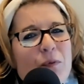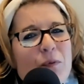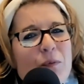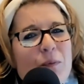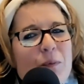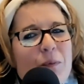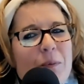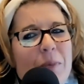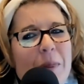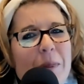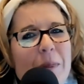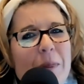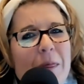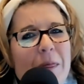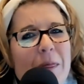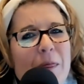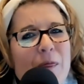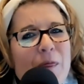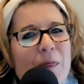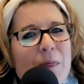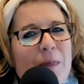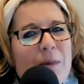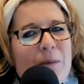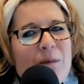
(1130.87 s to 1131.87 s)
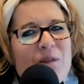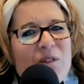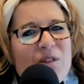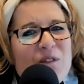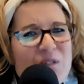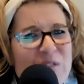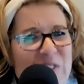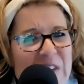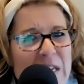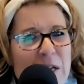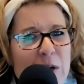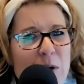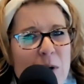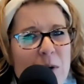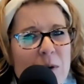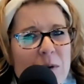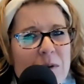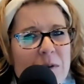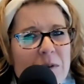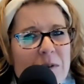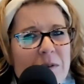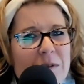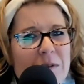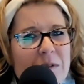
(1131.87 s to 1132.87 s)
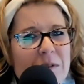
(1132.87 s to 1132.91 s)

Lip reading: feel a certain way.